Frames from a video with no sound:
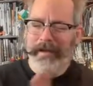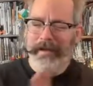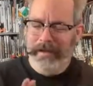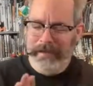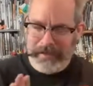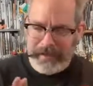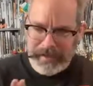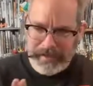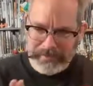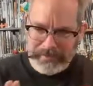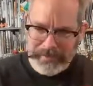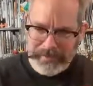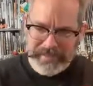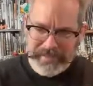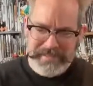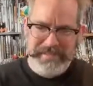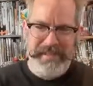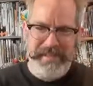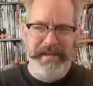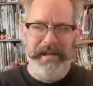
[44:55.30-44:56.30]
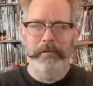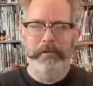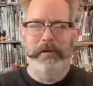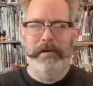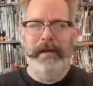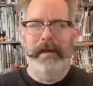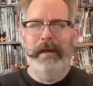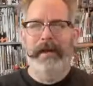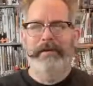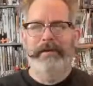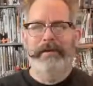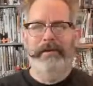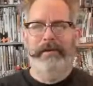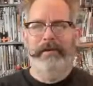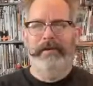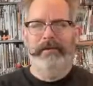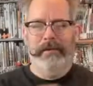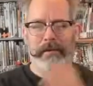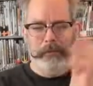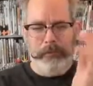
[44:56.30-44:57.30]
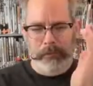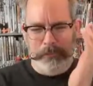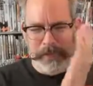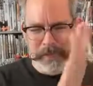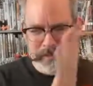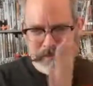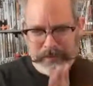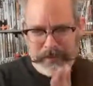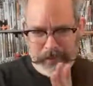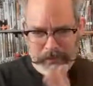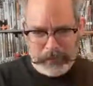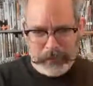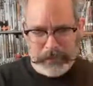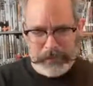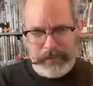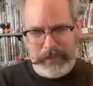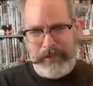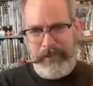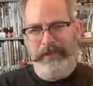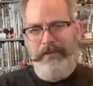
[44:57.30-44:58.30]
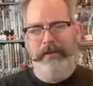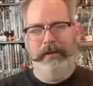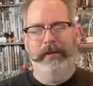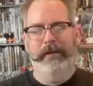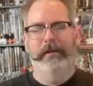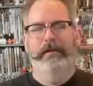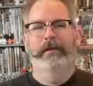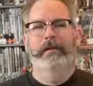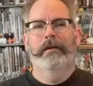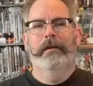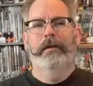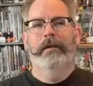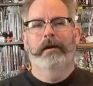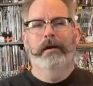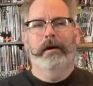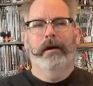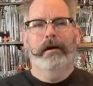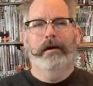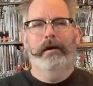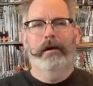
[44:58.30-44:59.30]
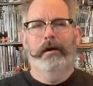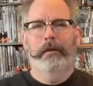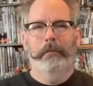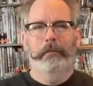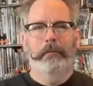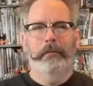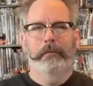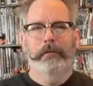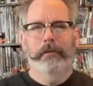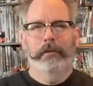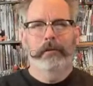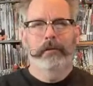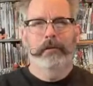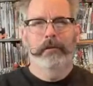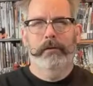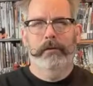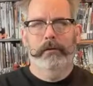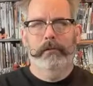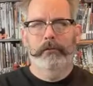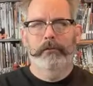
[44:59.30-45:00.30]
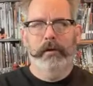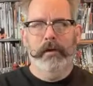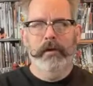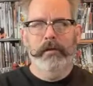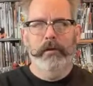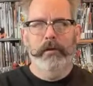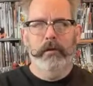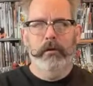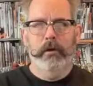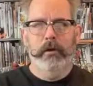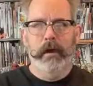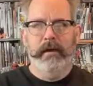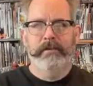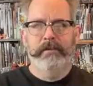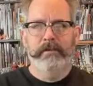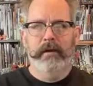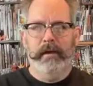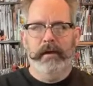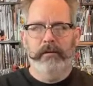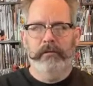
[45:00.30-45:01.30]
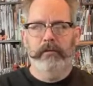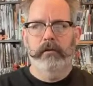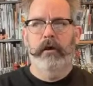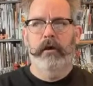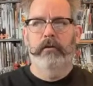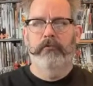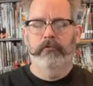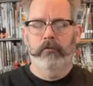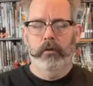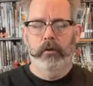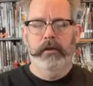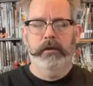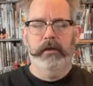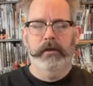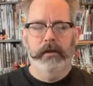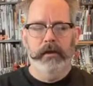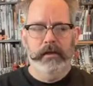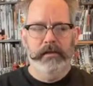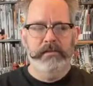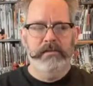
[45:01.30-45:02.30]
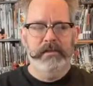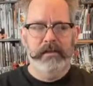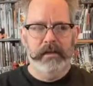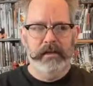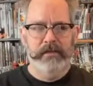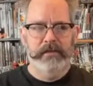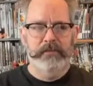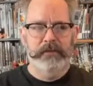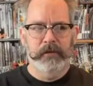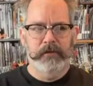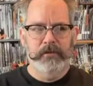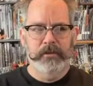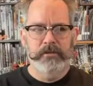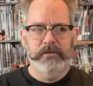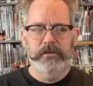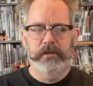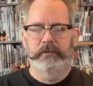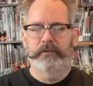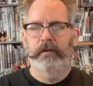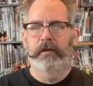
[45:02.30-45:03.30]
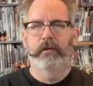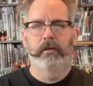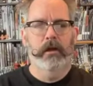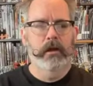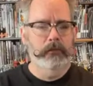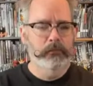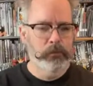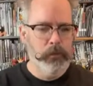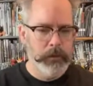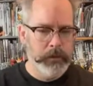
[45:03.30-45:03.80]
I said I would hand it in. It will be done when I hand it in. Yeah. But, you know, I love working on science fiction stuff. I love